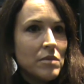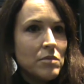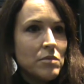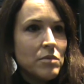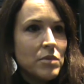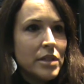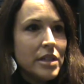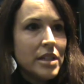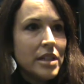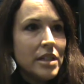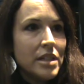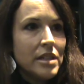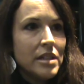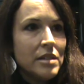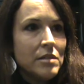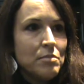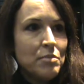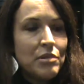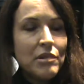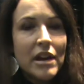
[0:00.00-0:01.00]
We
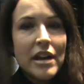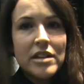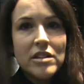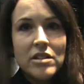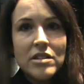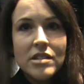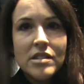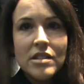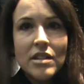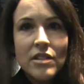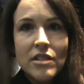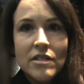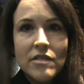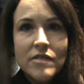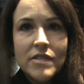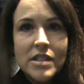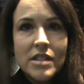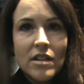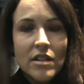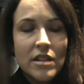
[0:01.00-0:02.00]
pride
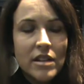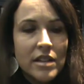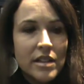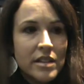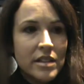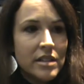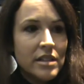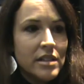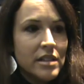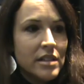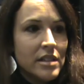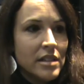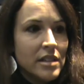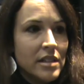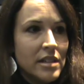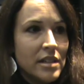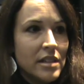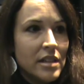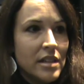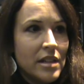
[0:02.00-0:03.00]
ourselves on
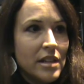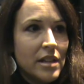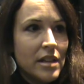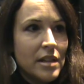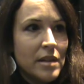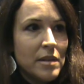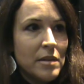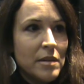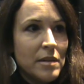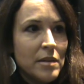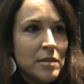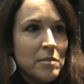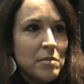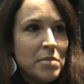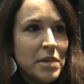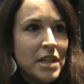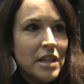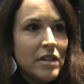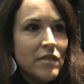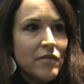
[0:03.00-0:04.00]

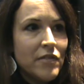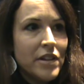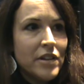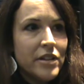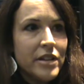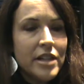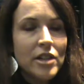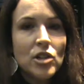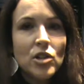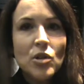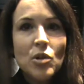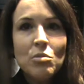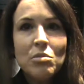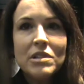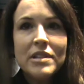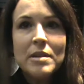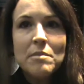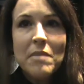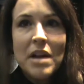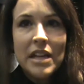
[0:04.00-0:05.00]
being very
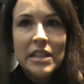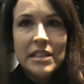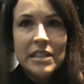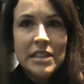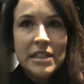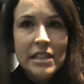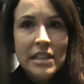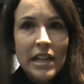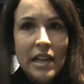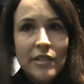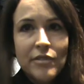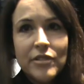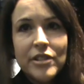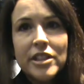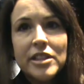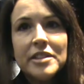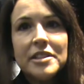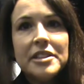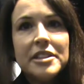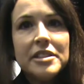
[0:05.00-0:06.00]
globally minded.
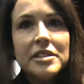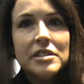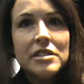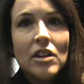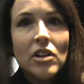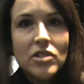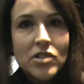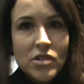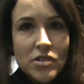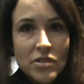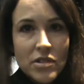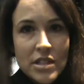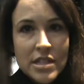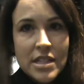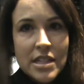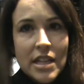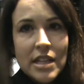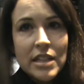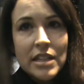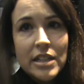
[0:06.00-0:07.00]
Every year our students
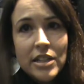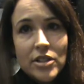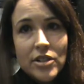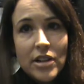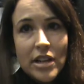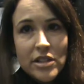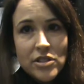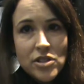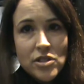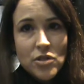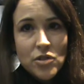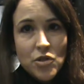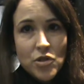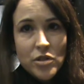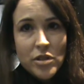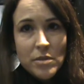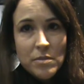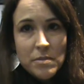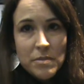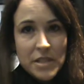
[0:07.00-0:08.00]
take an international
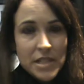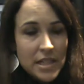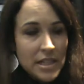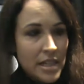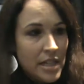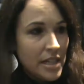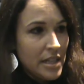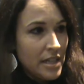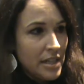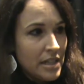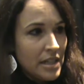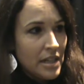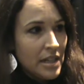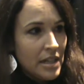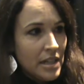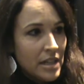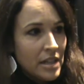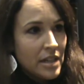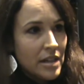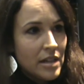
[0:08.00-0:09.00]
trip. Tonight,
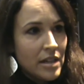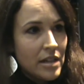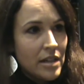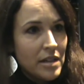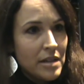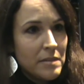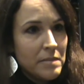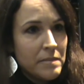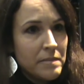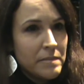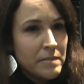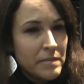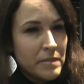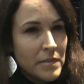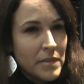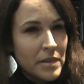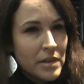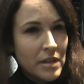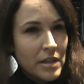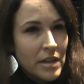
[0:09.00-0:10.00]

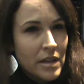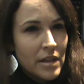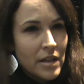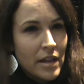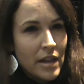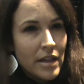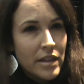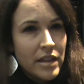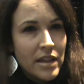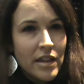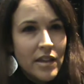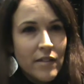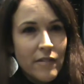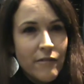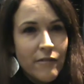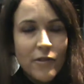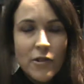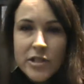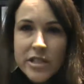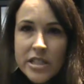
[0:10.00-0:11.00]
I think
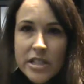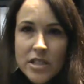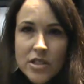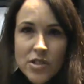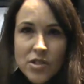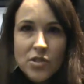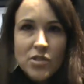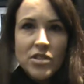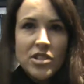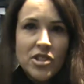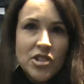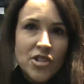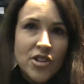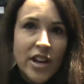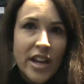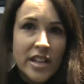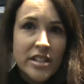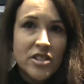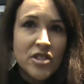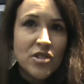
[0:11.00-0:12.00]
14 students are
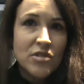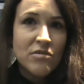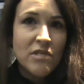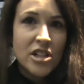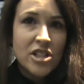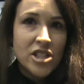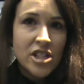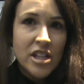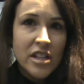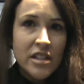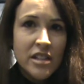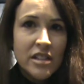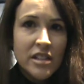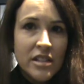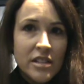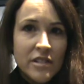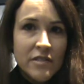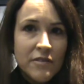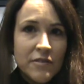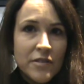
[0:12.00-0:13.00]
headed to Russia
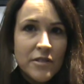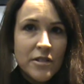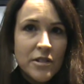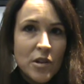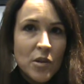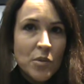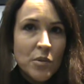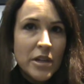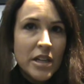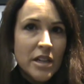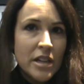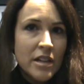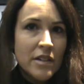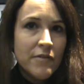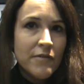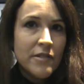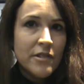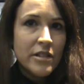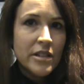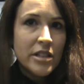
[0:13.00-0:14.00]
for a week
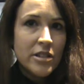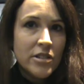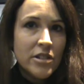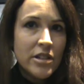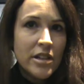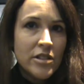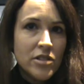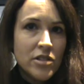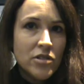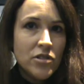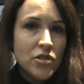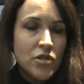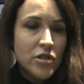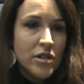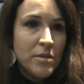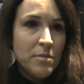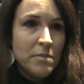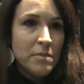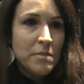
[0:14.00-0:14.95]
for an international trip.